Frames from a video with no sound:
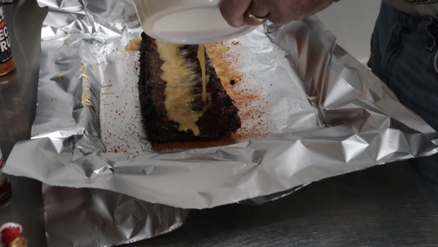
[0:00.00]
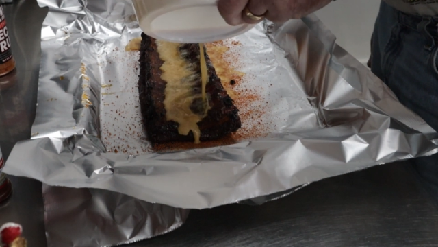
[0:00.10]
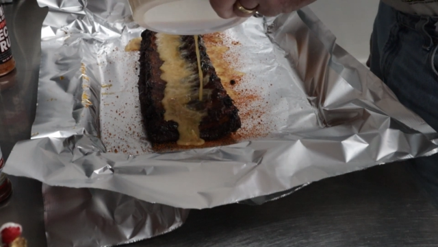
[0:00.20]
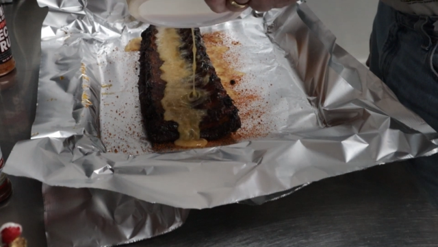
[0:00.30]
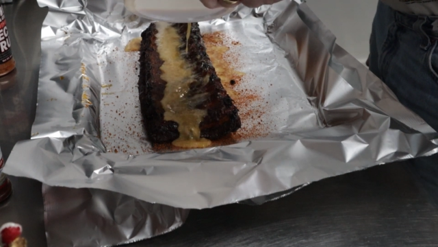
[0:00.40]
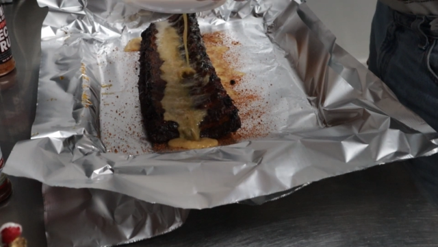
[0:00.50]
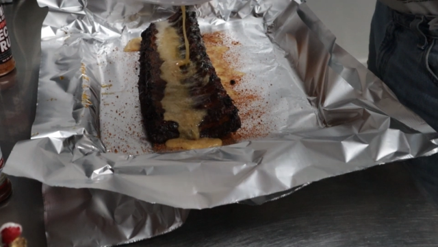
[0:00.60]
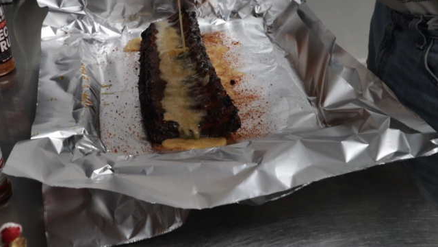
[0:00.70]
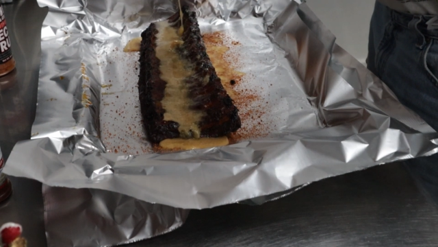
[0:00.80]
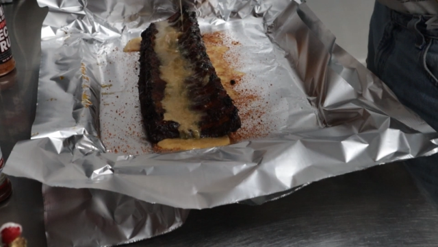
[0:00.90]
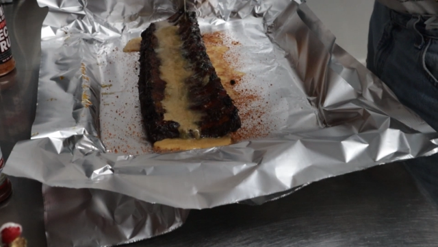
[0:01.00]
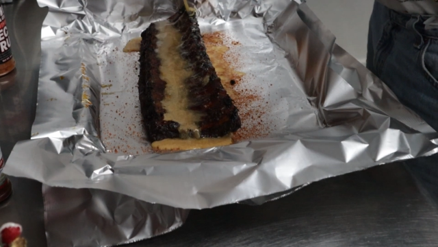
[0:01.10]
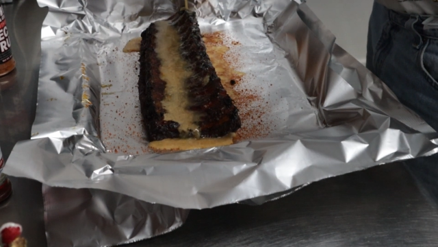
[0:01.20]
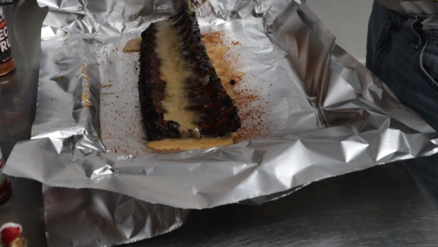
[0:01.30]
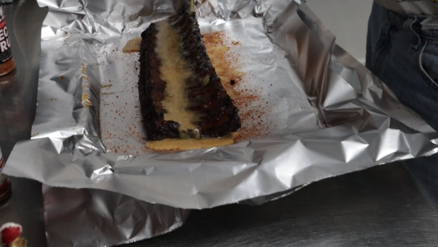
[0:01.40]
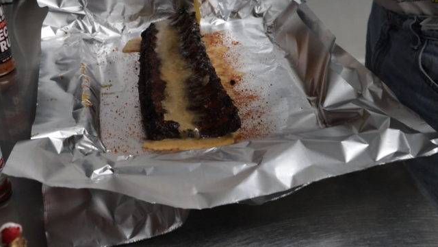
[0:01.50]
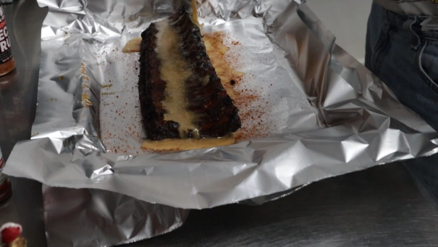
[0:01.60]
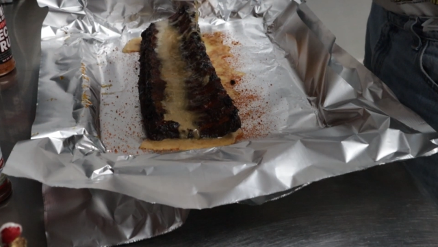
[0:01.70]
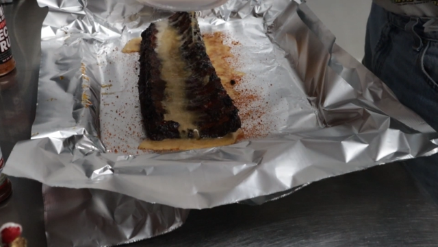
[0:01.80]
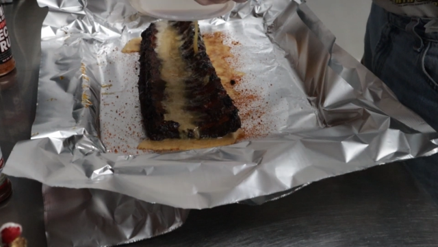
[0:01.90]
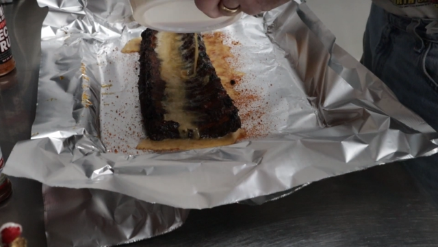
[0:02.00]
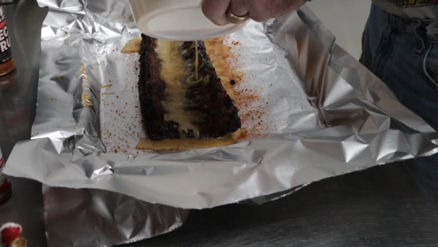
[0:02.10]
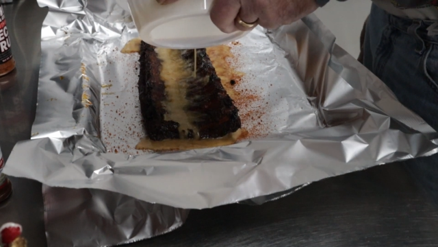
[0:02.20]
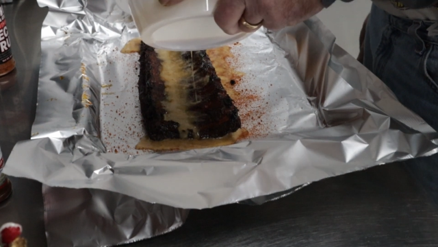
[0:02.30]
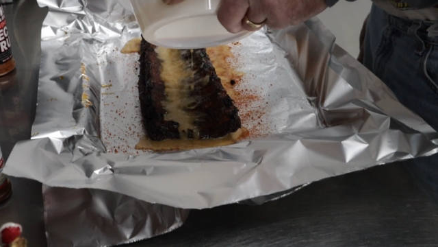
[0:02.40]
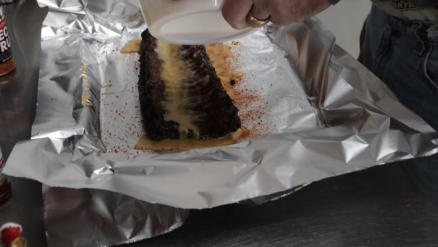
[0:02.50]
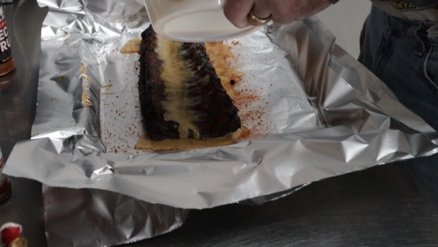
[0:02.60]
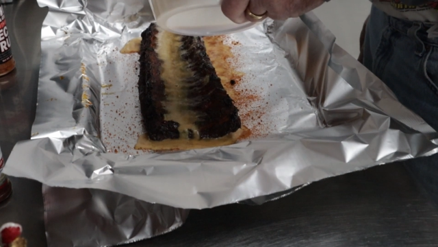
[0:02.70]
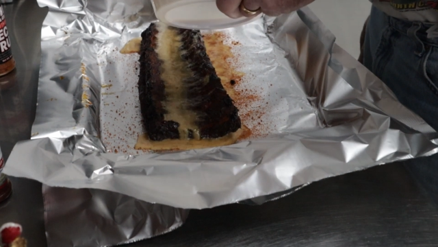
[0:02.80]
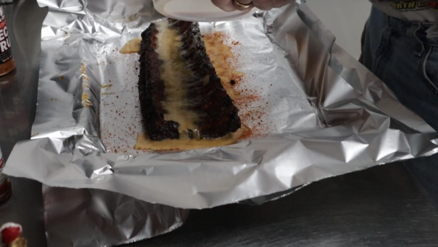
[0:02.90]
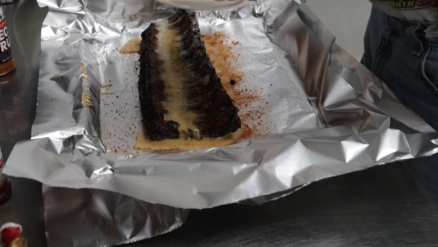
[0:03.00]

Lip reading: (no speaker visible)